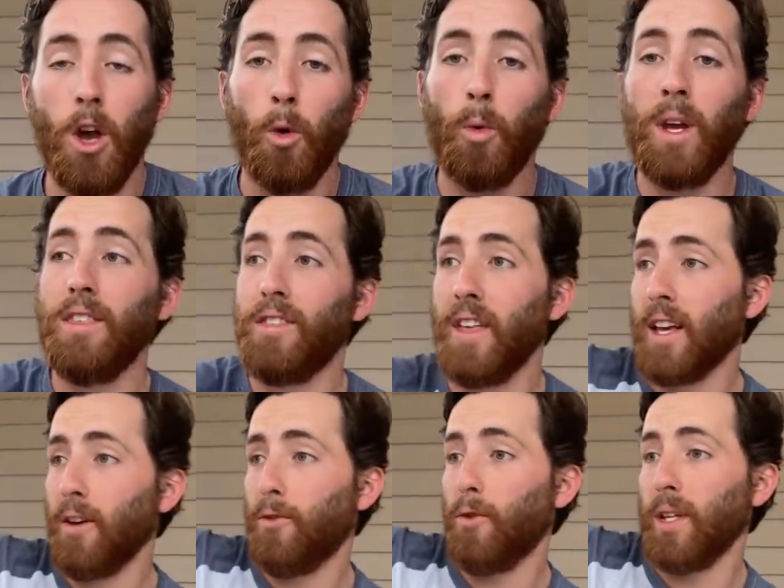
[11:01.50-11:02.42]
We
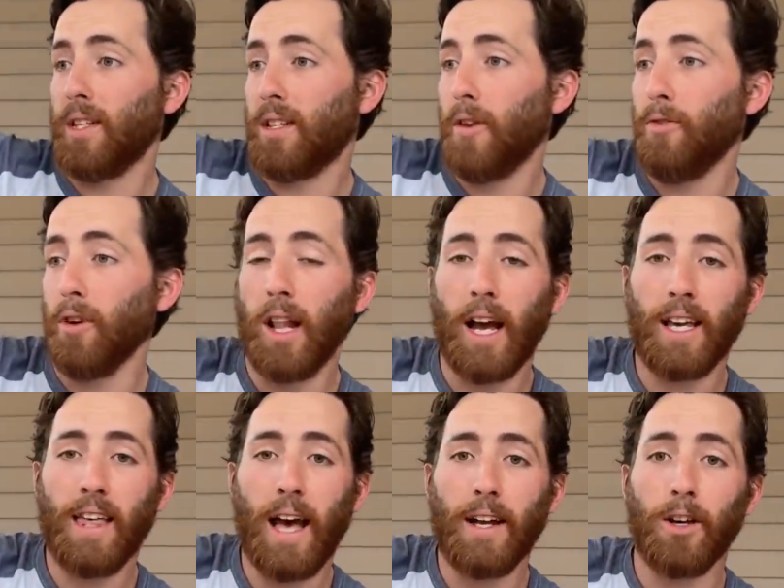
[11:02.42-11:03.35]
think if we suffer
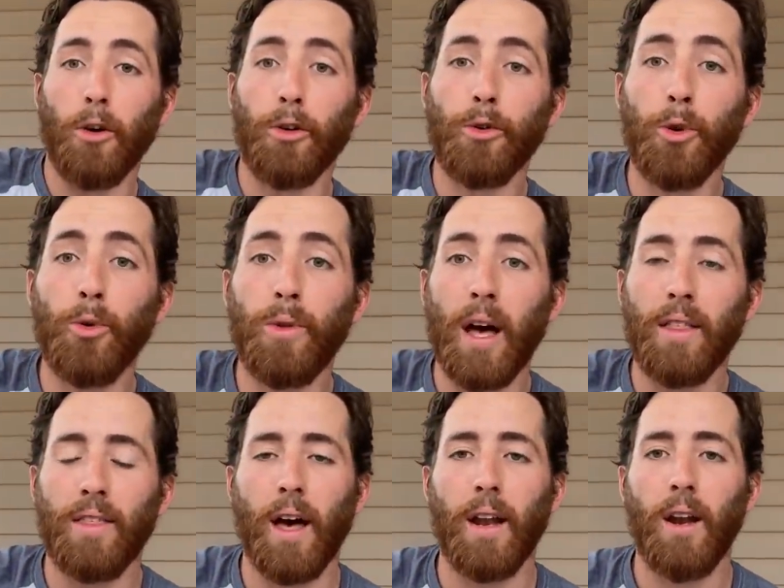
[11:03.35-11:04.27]
like that and go through that,